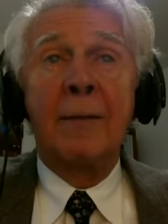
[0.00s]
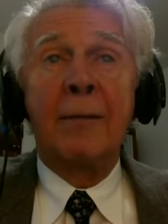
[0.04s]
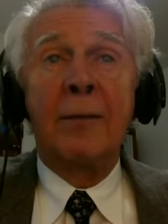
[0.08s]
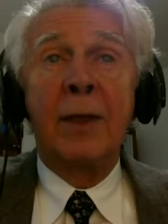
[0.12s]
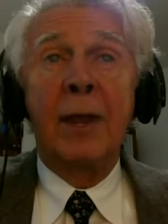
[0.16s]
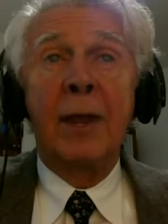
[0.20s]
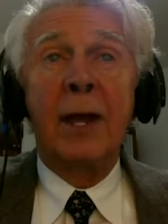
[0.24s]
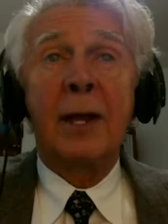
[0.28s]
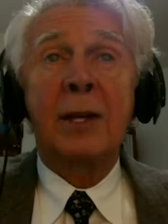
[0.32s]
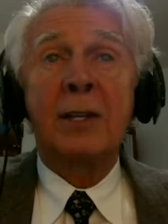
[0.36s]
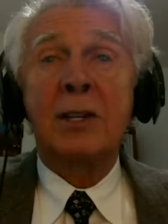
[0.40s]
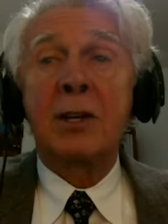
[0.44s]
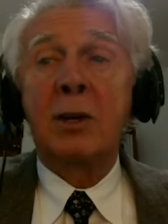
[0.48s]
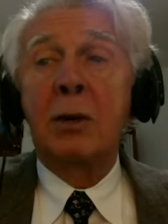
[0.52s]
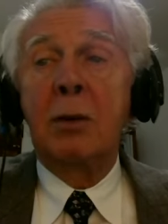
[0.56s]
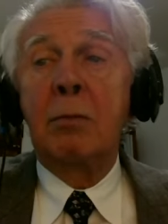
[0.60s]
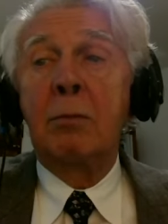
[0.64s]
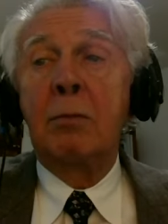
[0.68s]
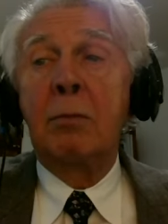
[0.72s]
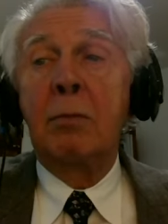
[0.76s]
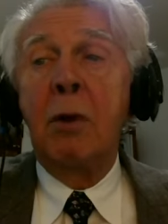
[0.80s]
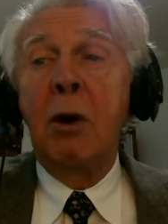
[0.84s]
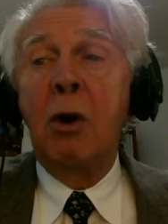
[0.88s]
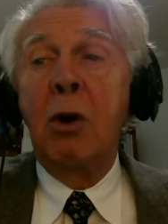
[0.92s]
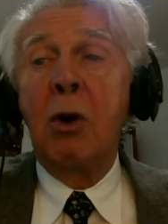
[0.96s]
That's
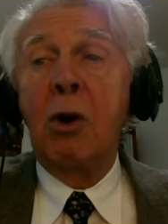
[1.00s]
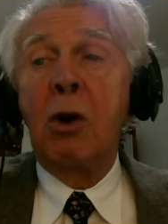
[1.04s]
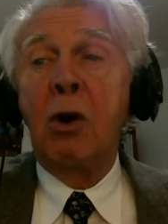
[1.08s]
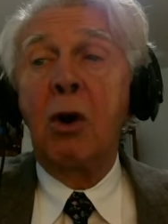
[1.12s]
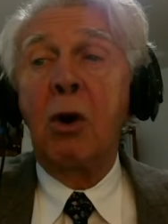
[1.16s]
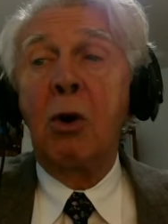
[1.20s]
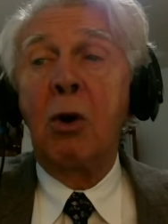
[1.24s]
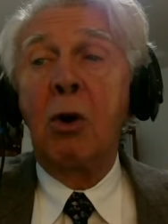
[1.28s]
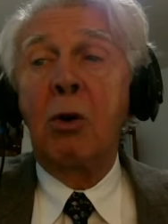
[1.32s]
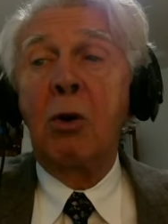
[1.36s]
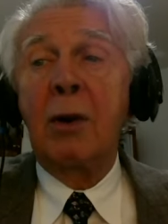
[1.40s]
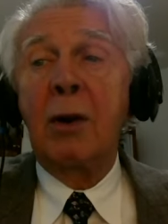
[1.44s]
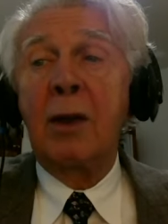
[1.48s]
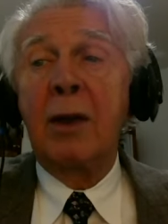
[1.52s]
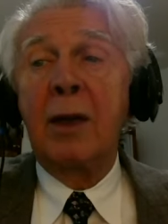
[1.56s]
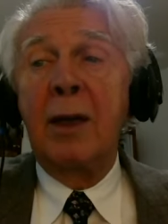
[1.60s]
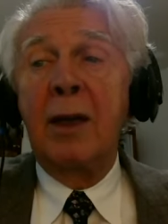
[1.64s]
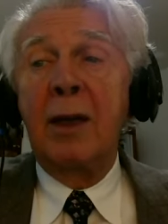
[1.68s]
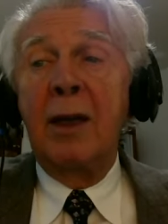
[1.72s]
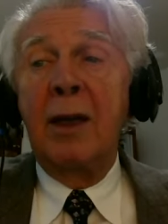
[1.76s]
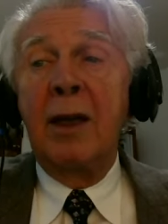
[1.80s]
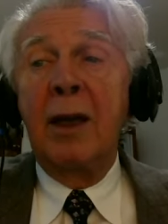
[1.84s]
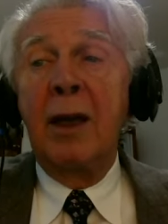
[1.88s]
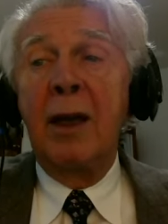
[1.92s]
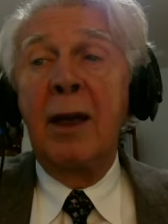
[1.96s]
mogul,
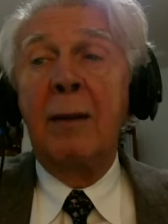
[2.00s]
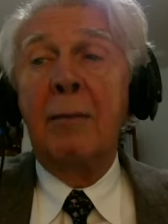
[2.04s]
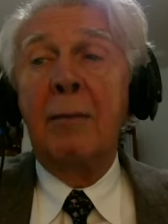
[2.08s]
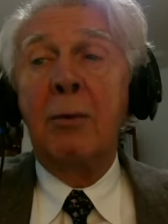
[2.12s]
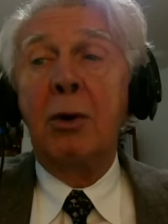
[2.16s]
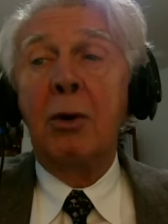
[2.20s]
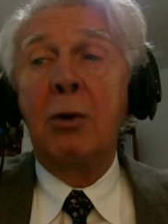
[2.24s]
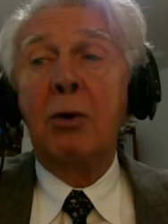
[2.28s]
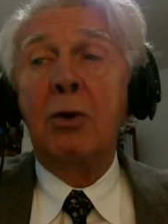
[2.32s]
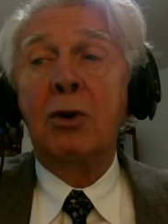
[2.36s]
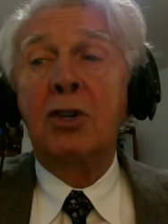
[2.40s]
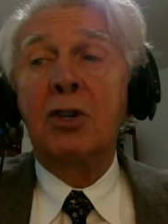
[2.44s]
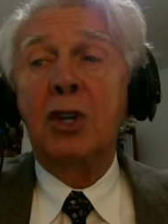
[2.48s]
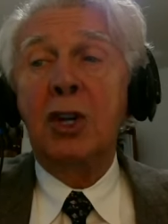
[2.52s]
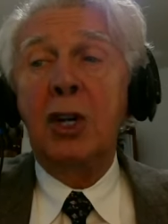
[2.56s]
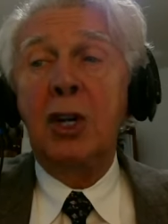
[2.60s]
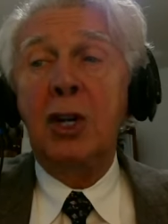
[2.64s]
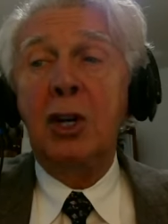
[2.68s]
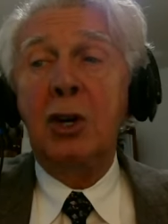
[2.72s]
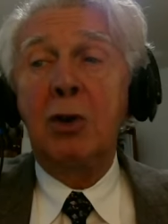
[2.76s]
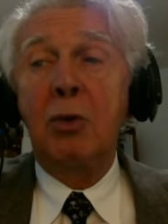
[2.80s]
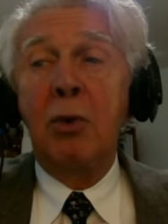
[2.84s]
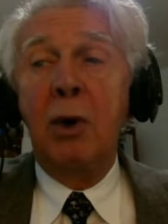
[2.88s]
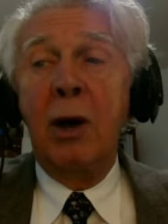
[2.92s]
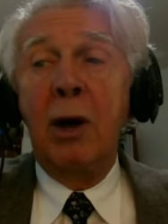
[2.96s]

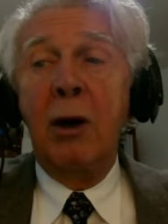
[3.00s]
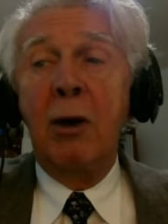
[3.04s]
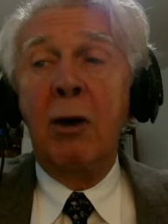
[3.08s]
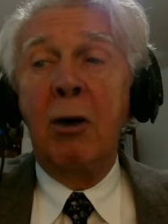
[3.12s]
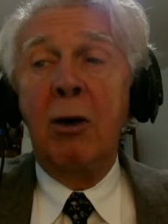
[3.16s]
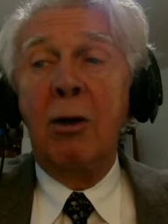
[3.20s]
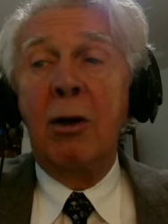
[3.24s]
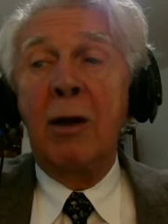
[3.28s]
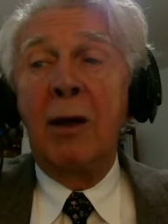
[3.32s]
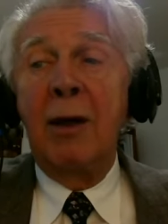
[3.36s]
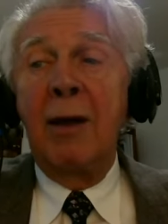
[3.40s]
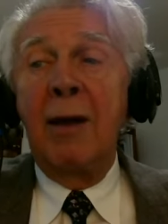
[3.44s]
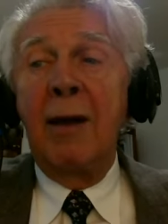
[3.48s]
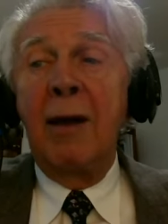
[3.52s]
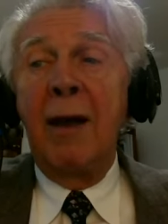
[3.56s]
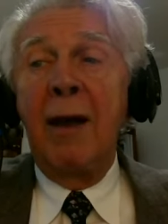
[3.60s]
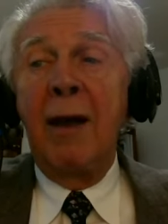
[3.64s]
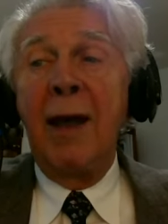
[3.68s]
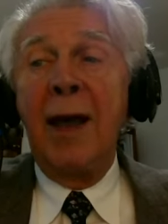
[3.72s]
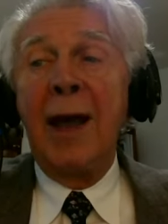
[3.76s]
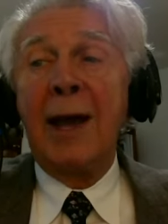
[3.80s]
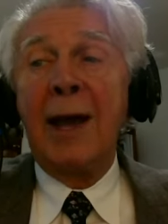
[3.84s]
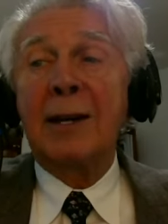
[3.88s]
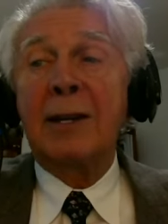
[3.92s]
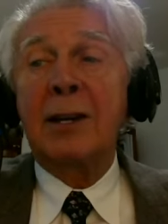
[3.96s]
M-O-G-U-L,
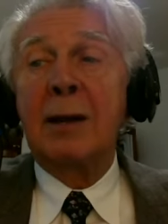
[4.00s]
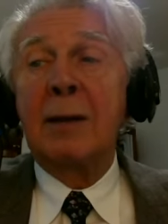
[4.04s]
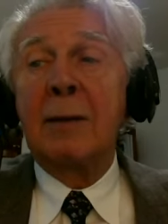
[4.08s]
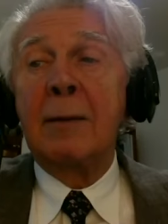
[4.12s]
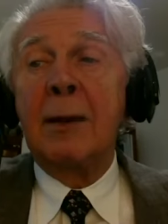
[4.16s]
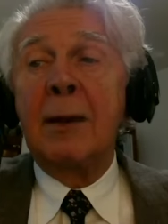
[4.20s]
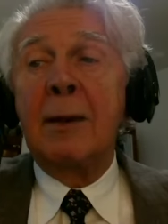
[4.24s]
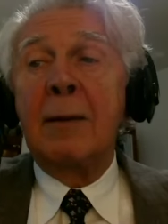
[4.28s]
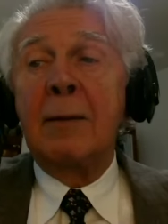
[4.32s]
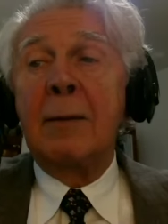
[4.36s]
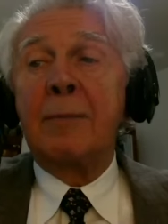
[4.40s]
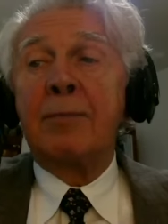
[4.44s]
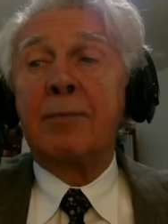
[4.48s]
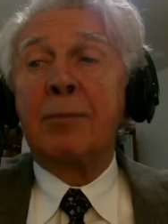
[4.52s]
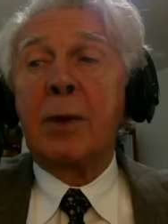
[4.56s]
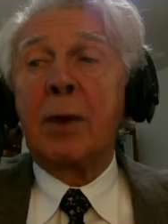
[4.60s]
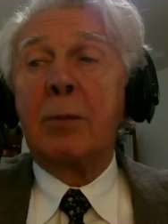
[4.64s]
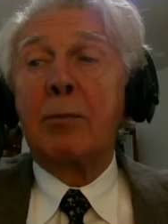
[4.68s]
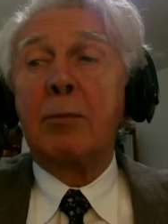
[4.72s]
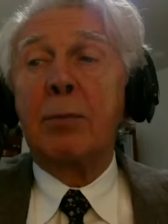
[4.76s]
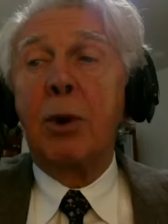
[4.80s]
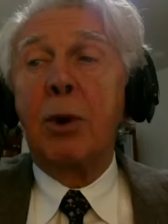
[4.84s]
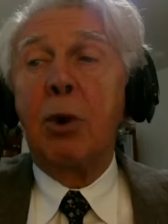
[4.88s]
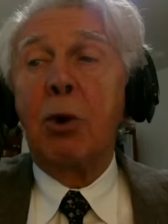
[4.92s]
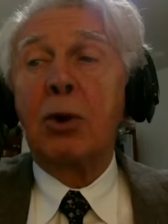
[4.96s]
at
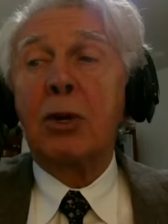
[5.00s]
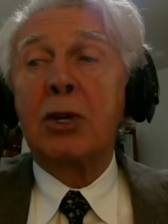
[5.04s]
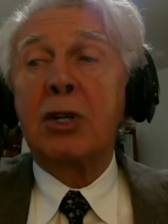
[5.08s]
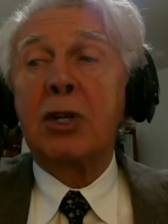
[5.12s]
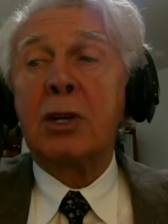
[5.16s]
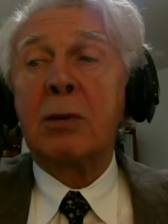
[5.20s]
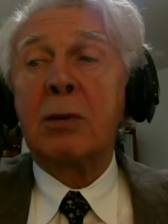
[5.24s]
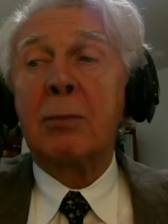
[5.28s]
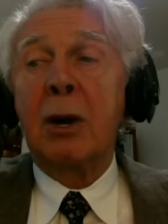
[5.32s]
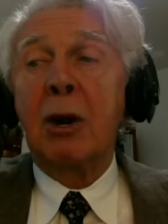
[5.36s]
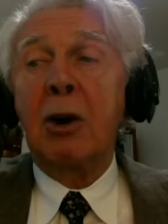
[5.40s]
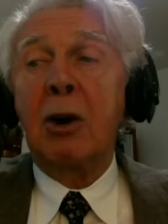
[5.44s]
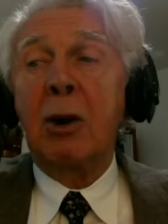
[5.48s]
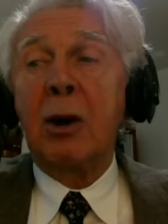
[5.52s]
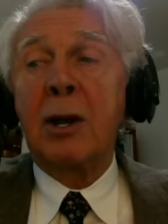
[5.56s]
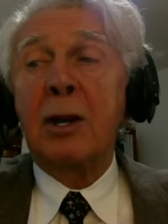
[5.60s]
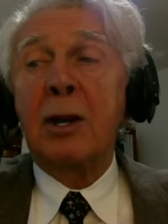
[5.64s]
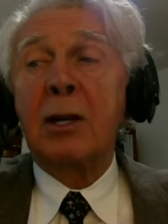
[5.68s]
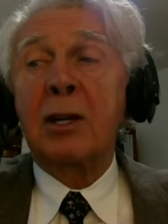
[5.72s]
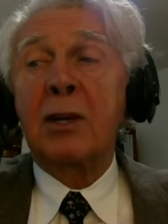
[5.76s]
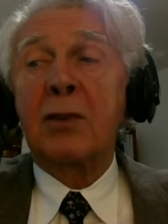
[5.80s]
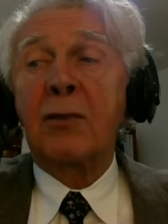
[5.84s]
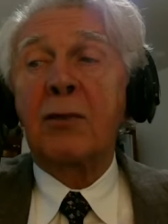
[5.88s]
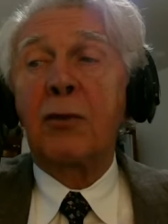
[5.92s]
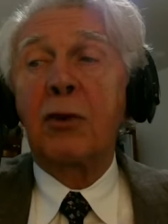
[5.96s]

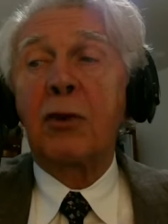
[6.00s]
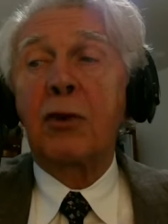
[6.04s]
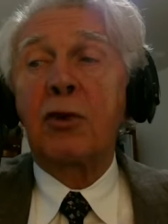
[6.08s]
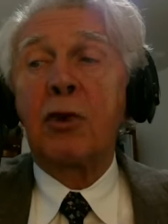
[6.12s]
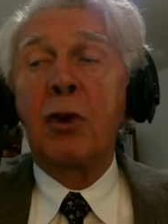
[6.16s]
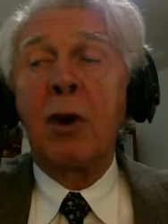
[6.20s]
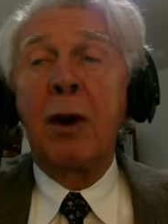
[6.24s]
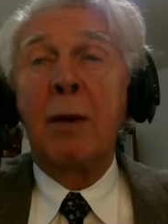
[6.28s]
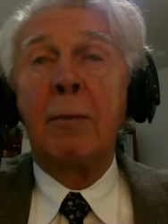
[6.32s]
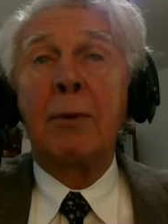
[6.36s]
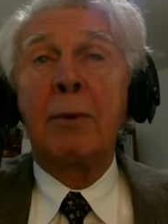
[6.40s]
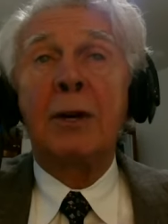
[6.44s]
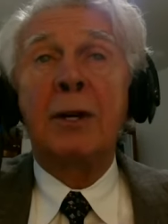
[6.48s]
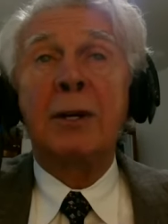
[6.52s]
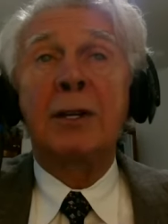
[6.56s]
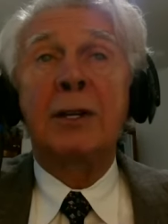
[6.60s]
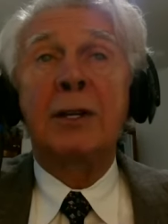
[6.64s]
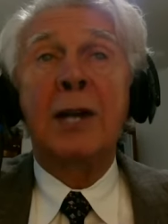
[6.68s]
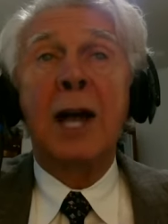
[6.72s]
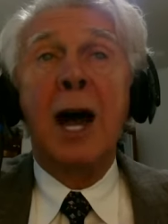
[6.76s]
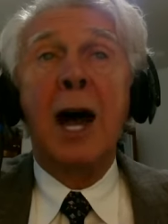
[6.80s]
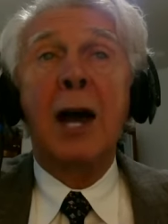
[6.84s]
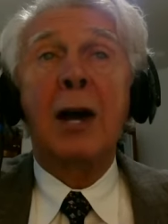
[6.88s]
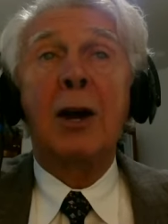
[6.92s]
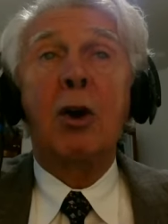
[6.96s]

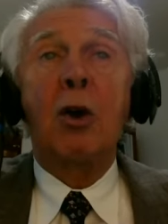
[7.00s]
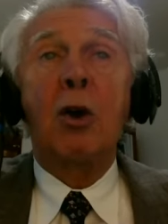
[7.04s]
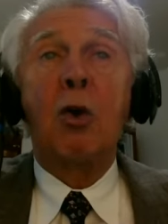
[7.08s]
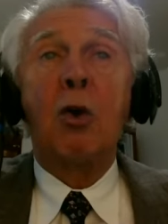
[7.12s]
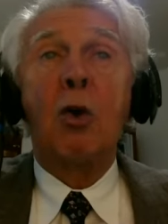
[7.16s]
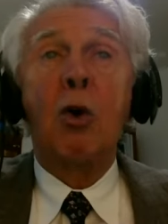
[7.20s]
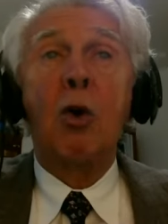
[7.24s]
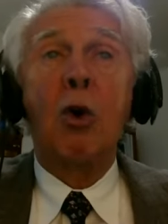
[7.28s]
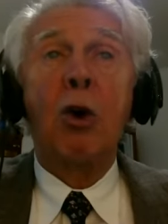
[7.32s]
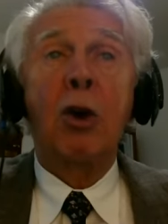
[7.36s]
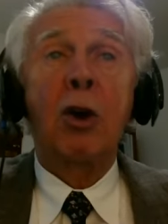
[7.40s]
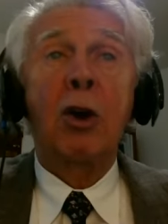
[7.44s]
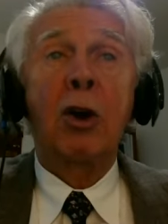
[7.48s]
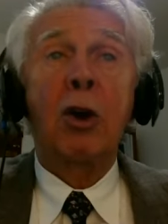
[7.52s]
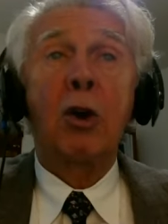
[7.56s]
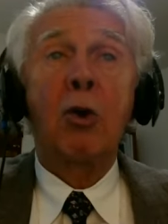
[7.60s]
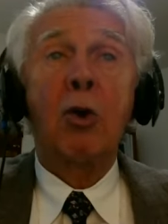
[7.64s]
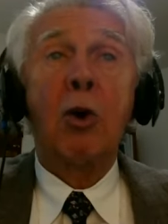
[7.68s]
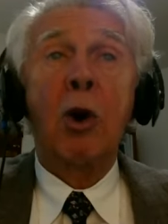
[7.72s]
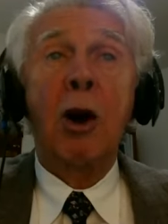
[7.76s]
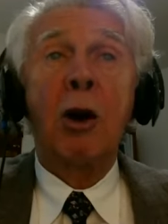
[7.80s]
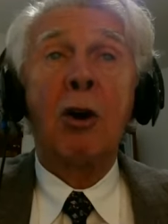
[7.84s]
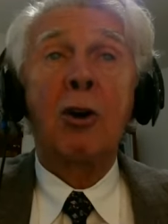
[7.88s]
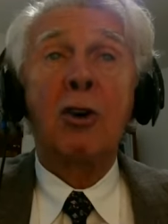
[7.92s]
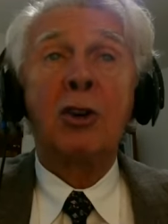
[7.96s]
PolishAmericansForTrump.org,
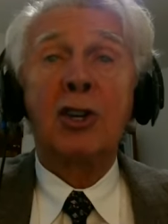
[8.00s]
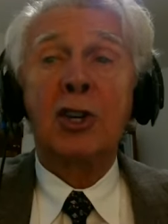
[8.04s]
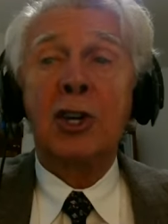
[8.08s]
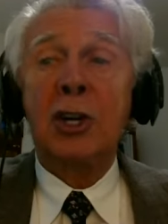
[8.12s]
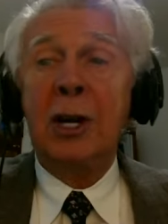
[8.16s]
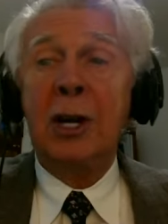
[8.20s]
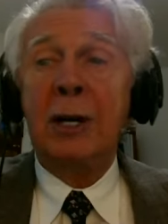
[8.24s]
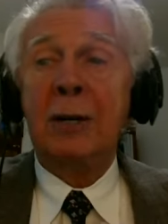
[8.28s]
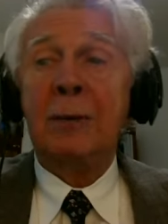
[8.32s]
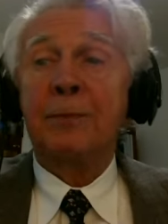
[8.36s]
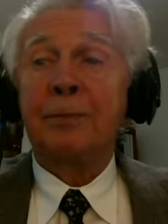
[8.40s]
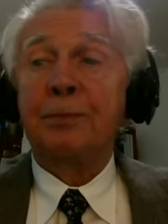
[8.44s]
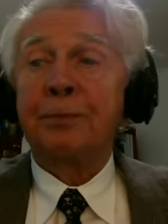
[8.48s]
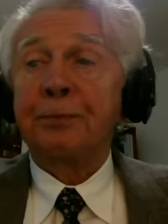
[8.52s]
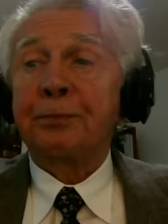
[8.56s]
O-R-G.